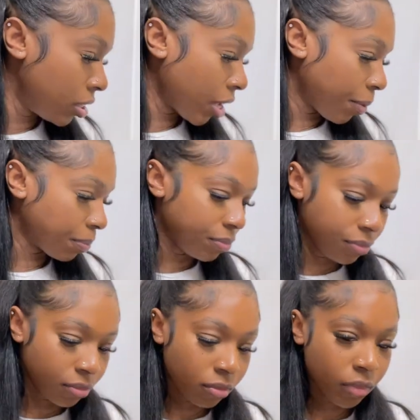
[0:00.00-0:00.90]
So
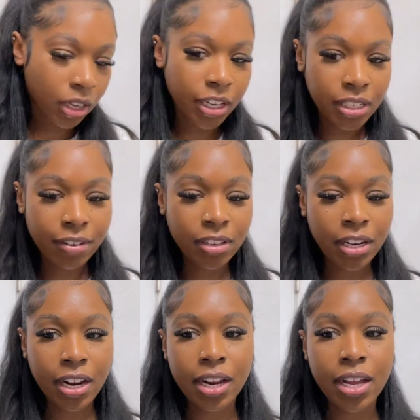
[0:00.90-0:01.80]
that's everything
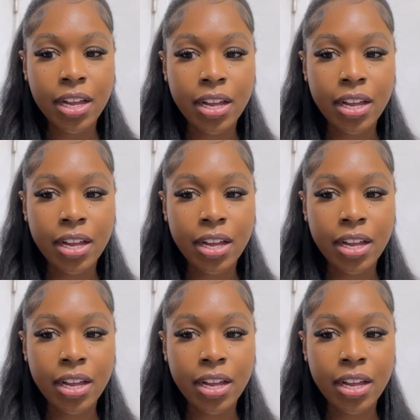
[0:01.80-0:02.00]
that I got.